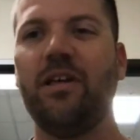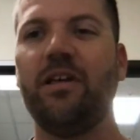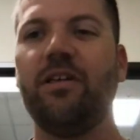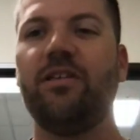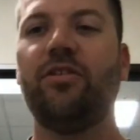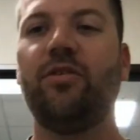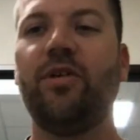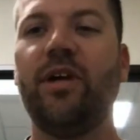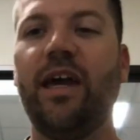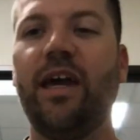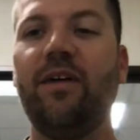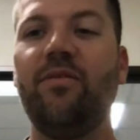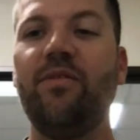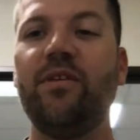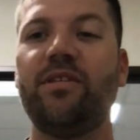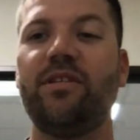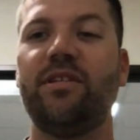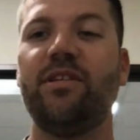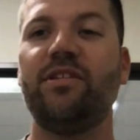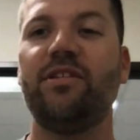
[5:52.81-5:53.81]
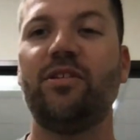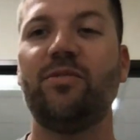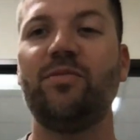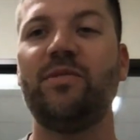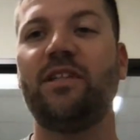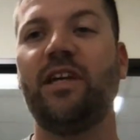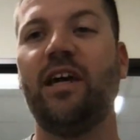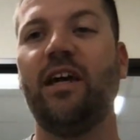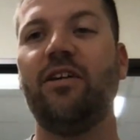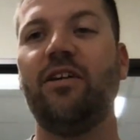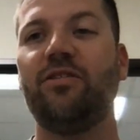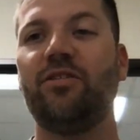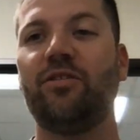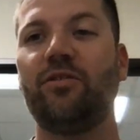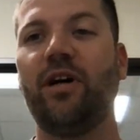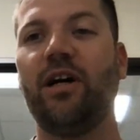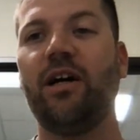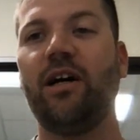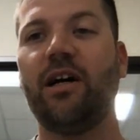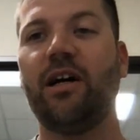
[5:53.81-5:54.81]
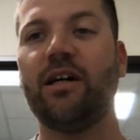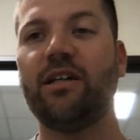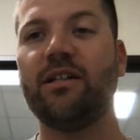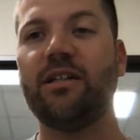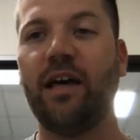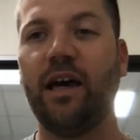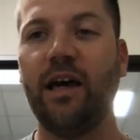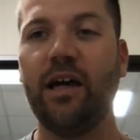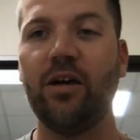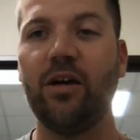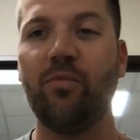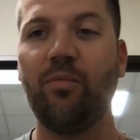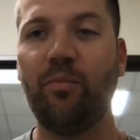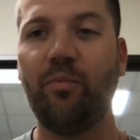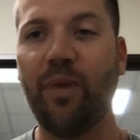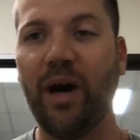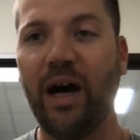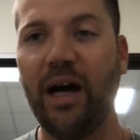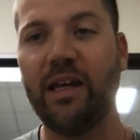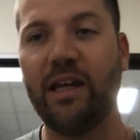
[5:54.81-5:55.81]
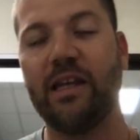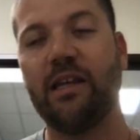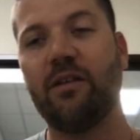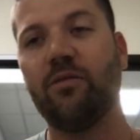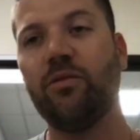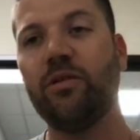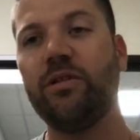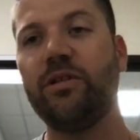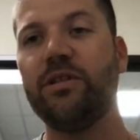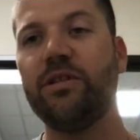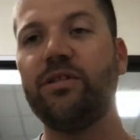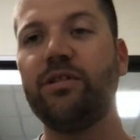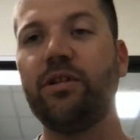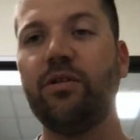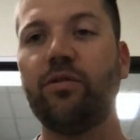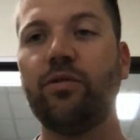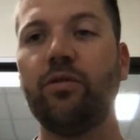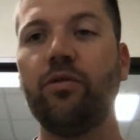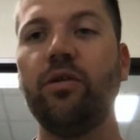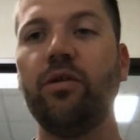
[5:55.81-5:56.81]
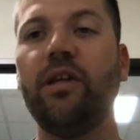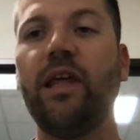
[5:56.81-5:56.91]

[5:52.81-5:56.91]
So we have the system scattered throughout our entire body, which is so cool.